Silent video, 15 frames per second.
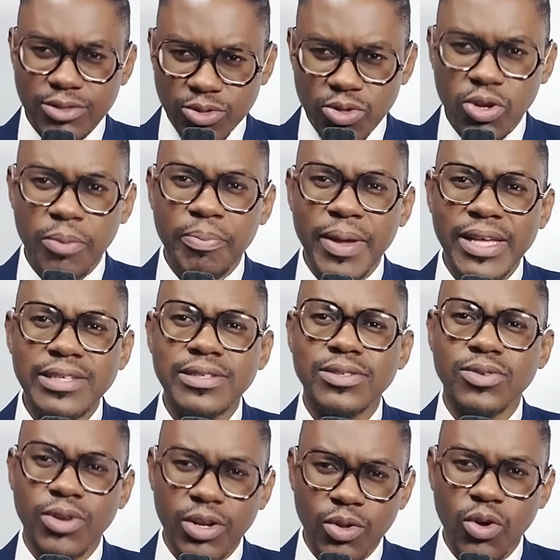Do your best
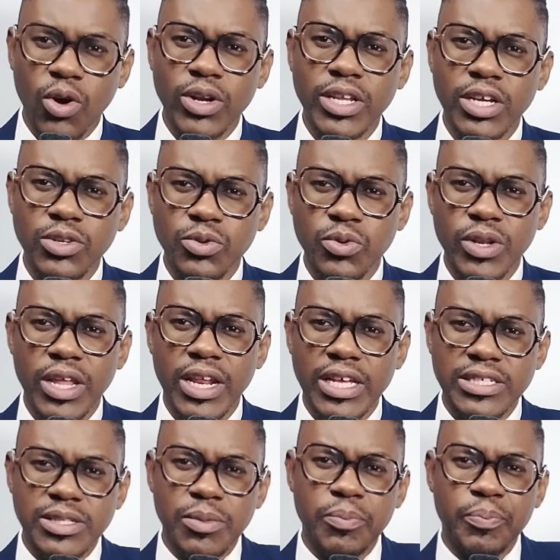so that God can do the
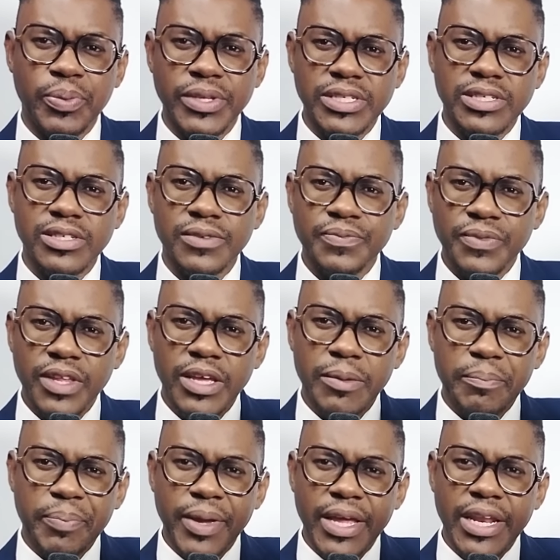rest. Peace in
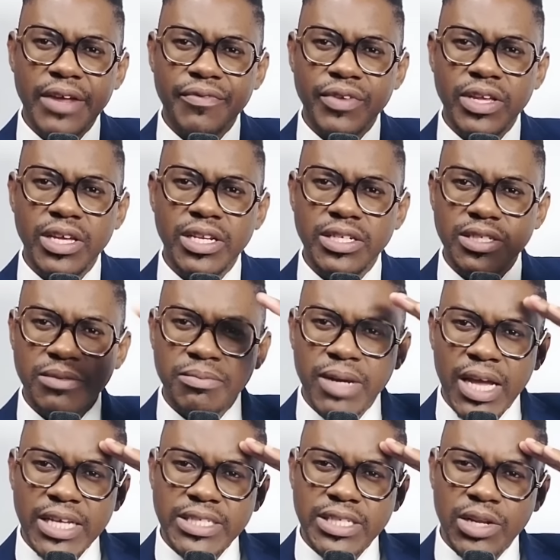pan-Africanism.
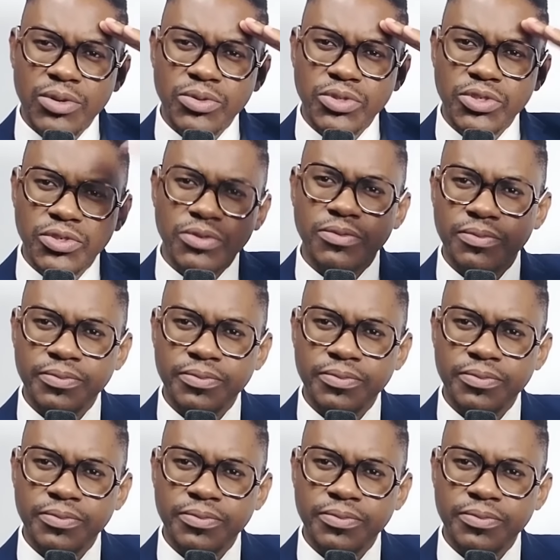I salute you.